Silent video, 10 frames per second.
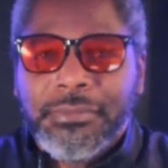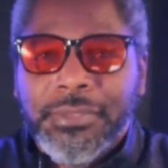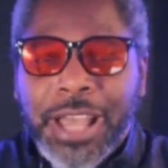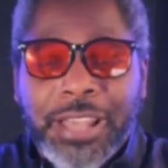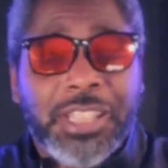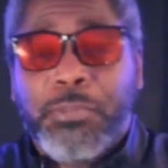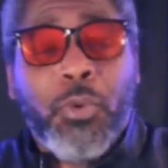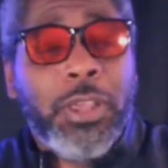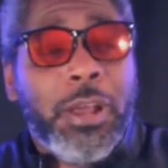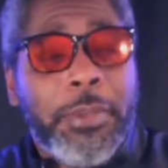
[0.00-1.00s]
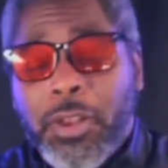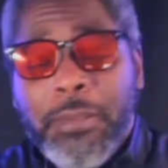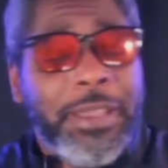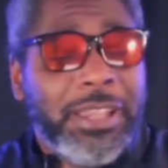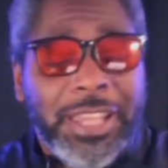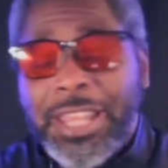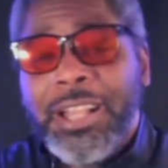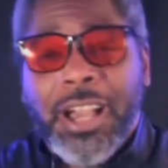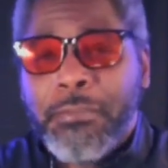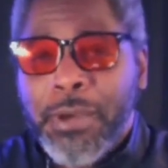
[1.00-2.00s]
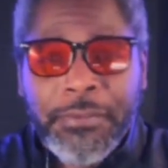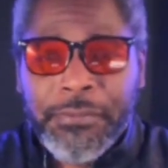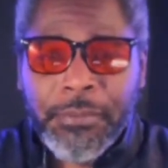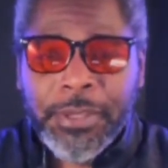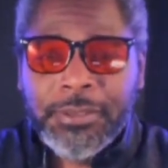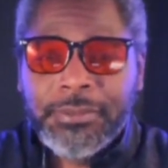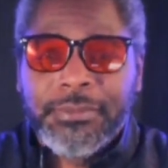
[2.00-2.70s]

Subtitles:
at this point? I mean, are they making any kind of money from it?